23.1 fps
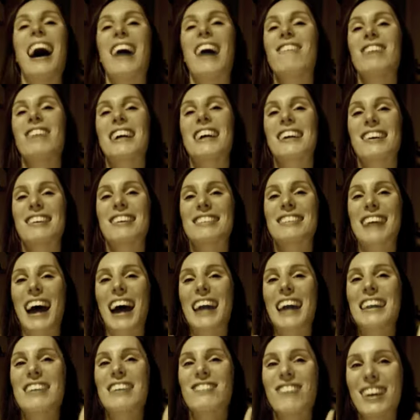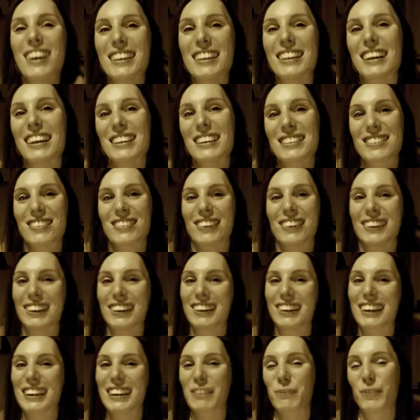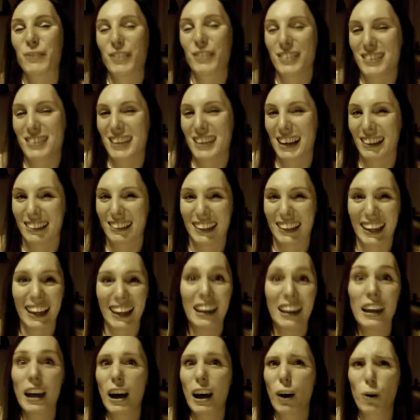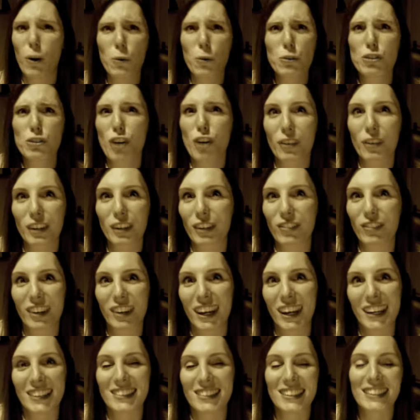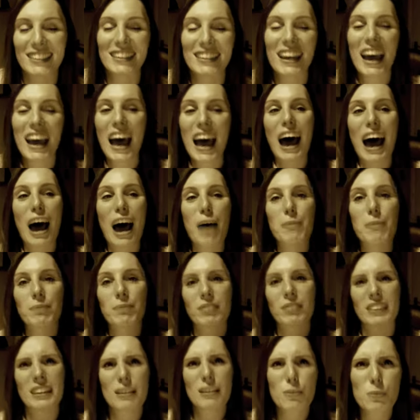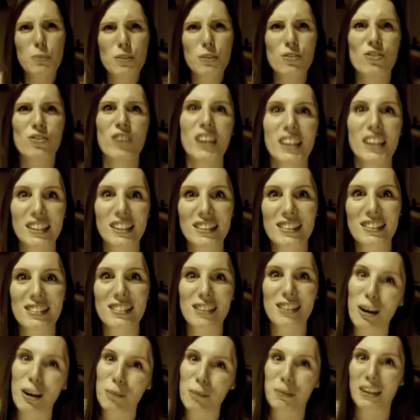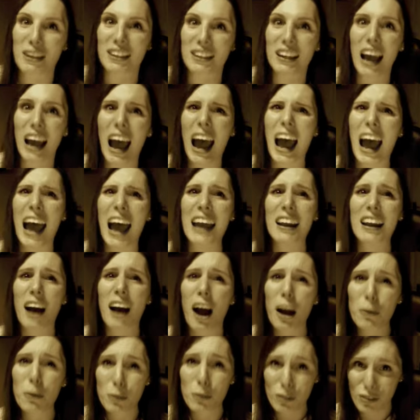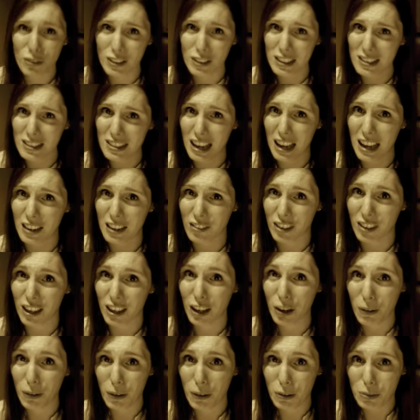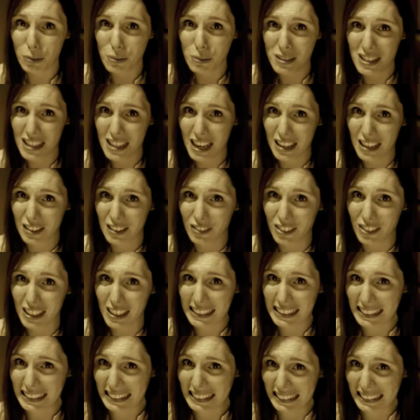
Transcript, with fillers: Oh my God. And the one last one I'm going to put down there, all chocolate related. Um, this was really disturbing and I was really scared of it. Who else was scared of it?